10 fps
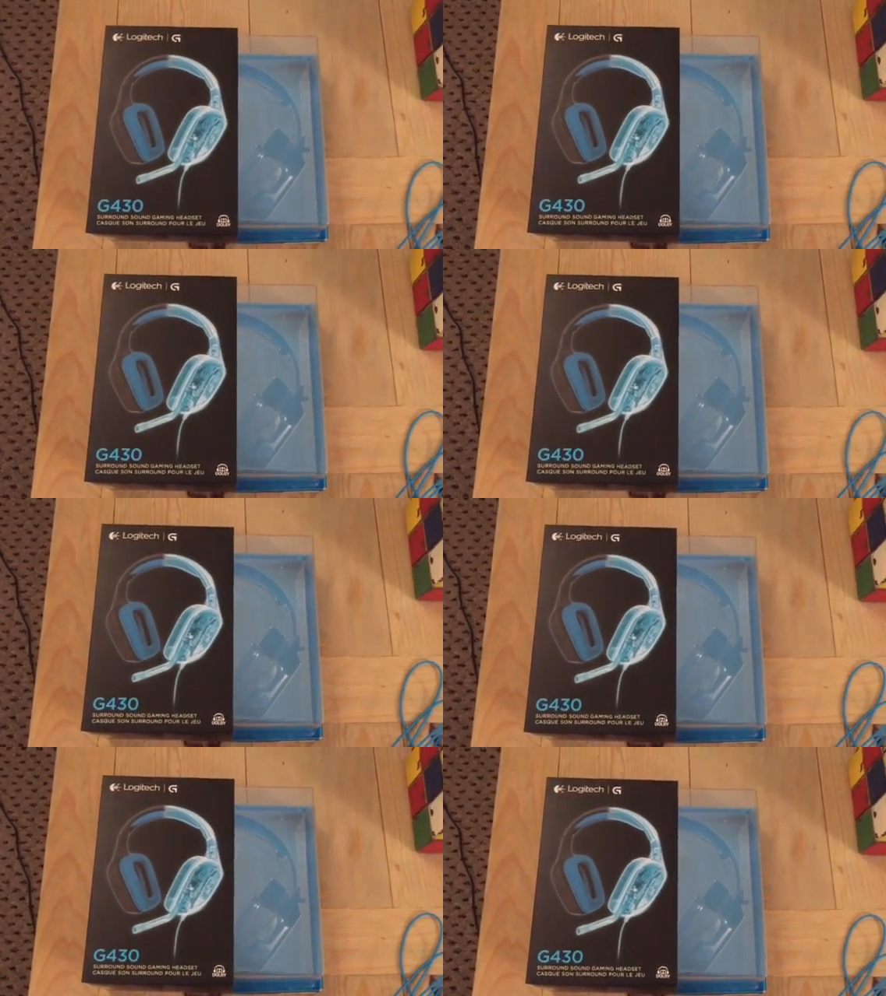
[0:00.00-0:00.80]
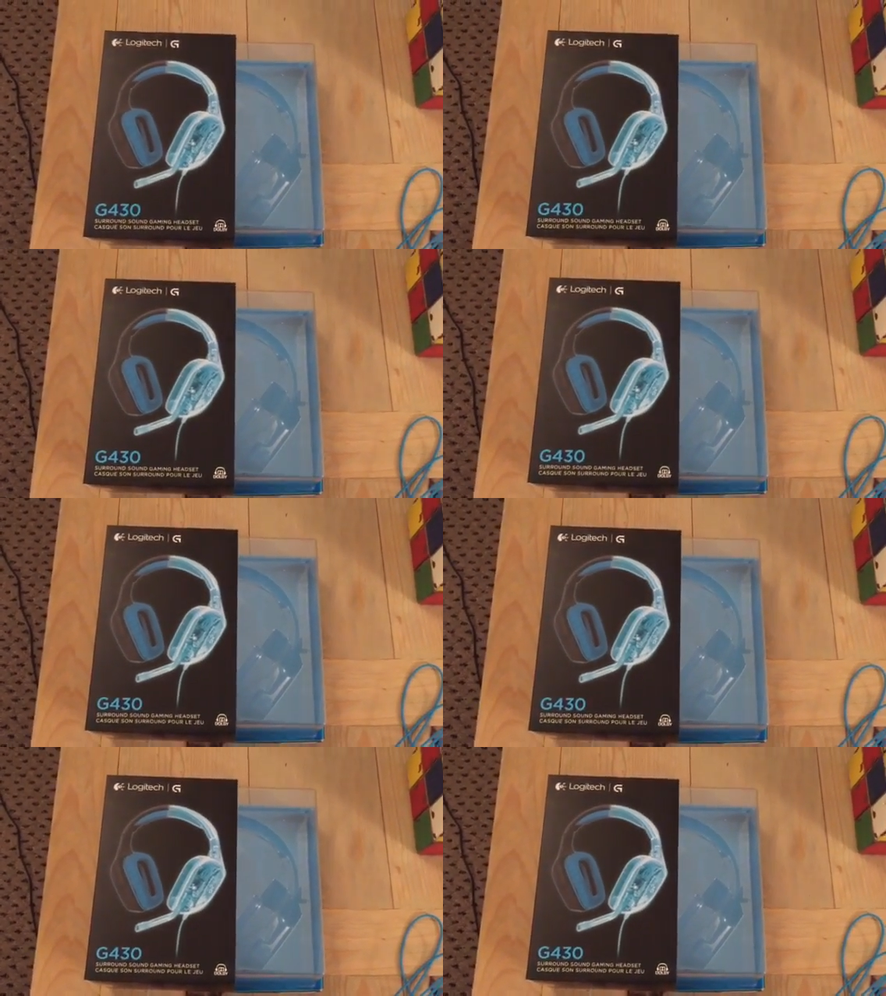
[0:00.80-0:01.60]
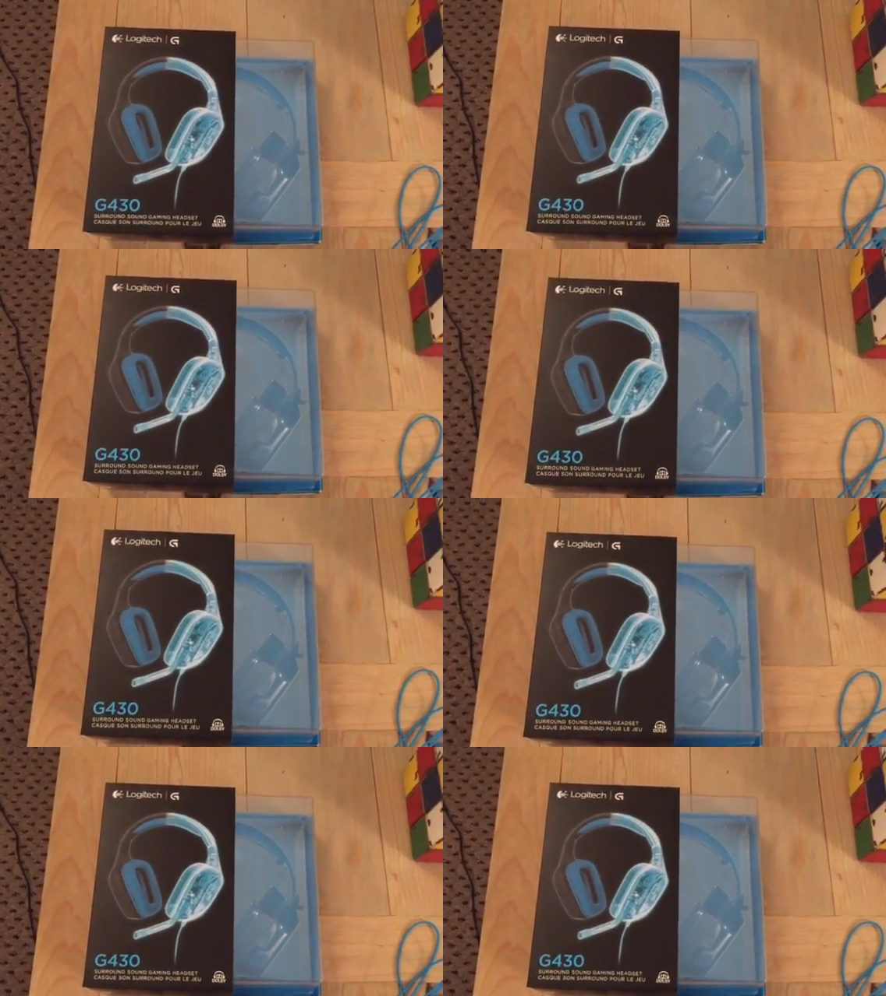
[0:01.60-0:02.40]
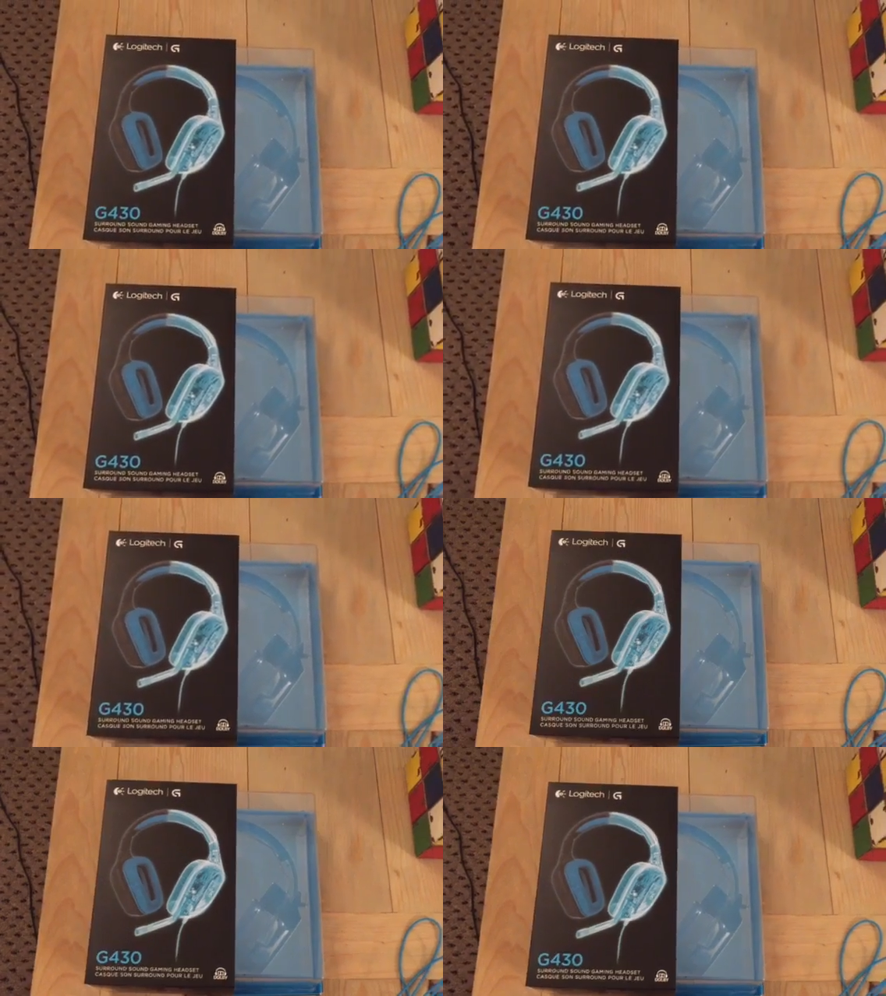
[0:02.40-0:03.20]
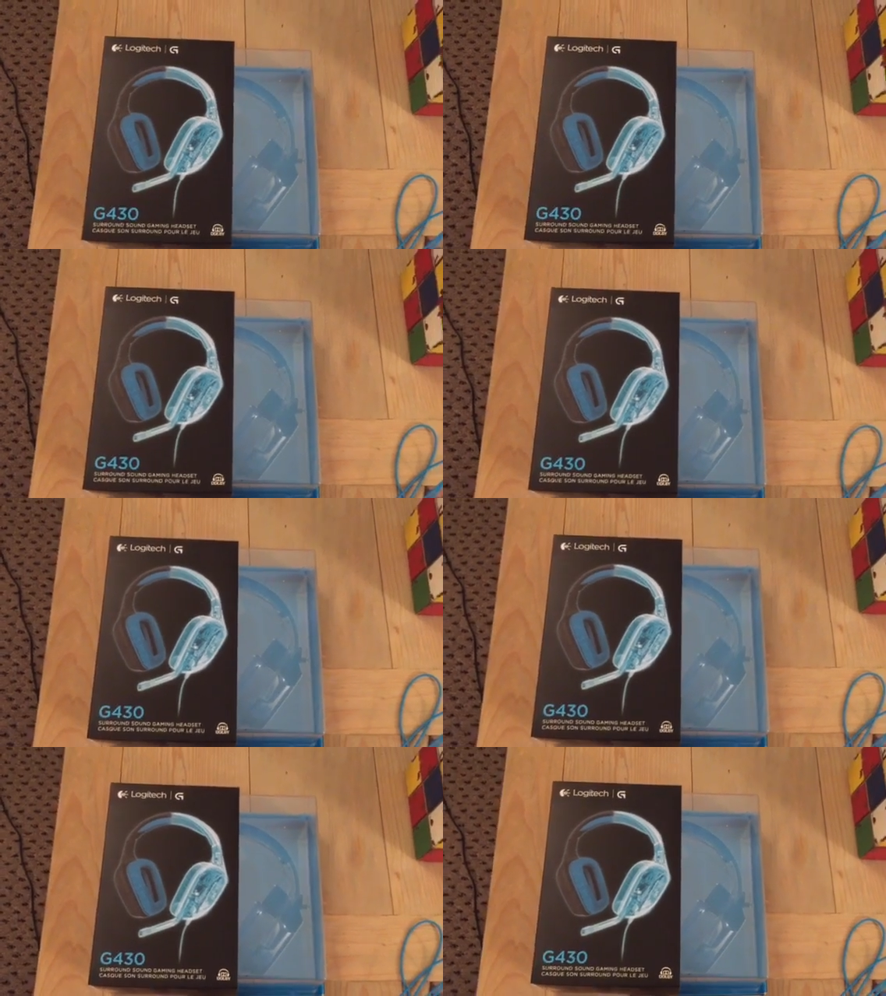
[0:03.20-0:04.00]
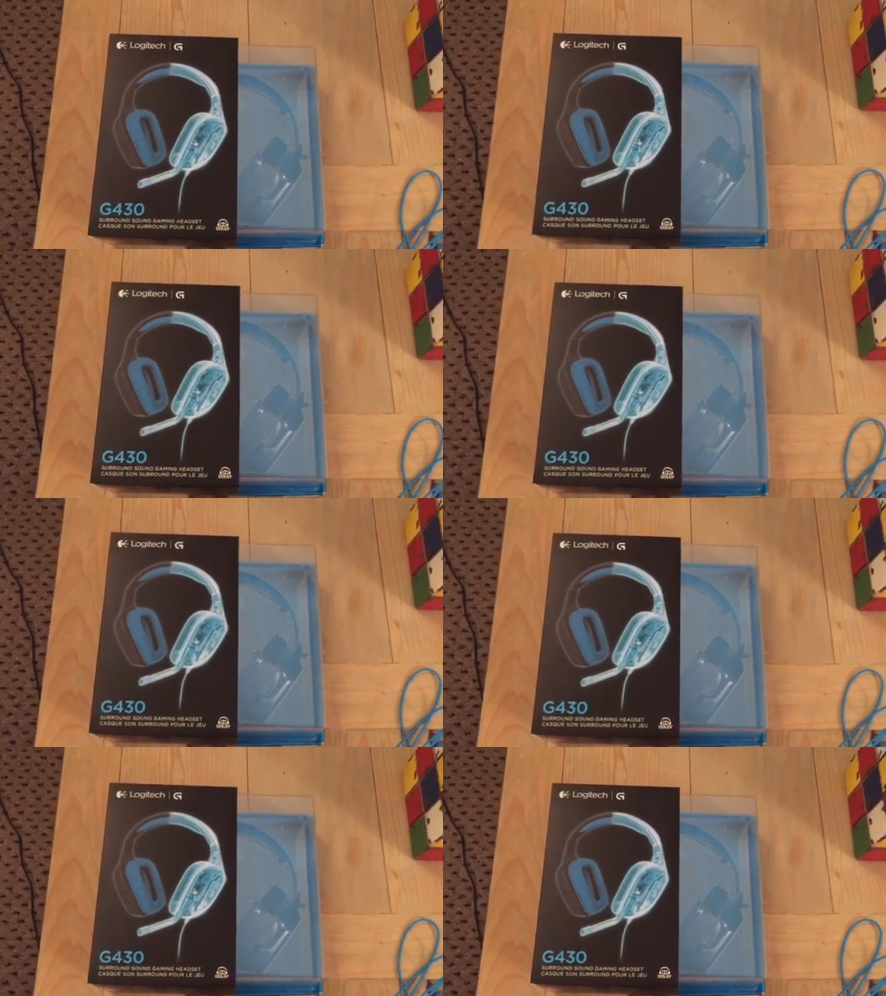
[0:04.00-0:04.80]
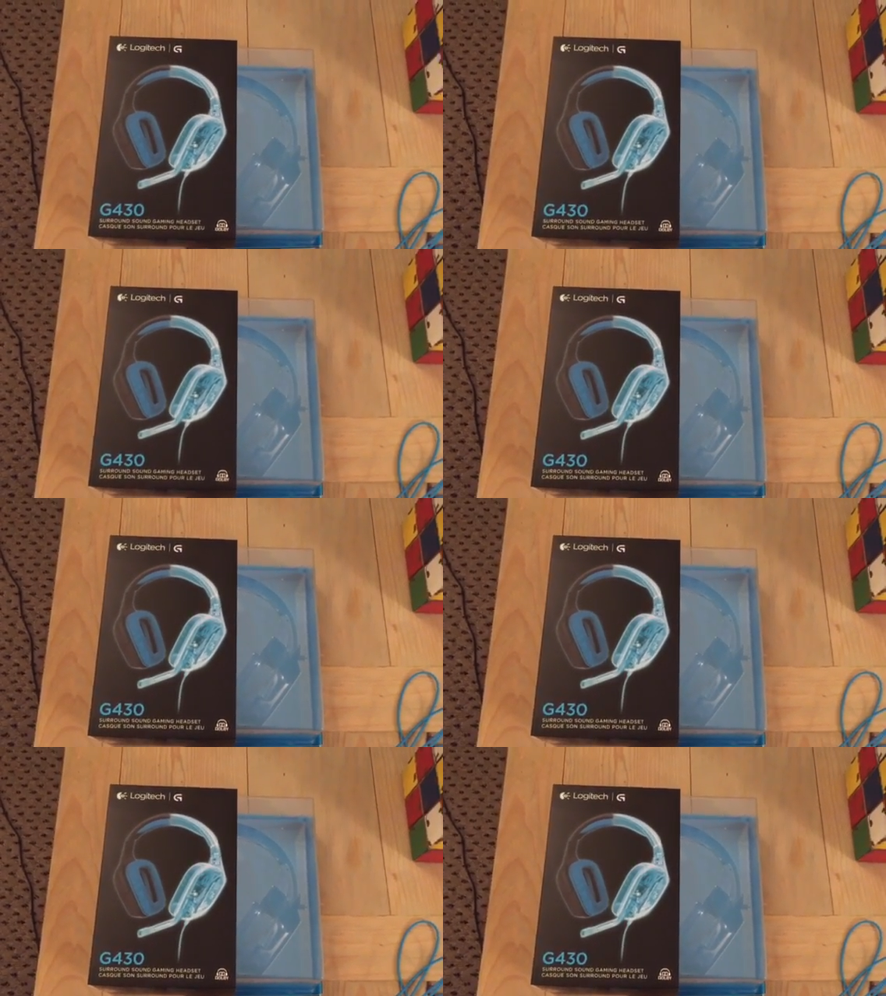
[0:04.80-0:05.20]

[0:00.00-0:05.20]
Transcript: No face is visible, so there are no lips to read.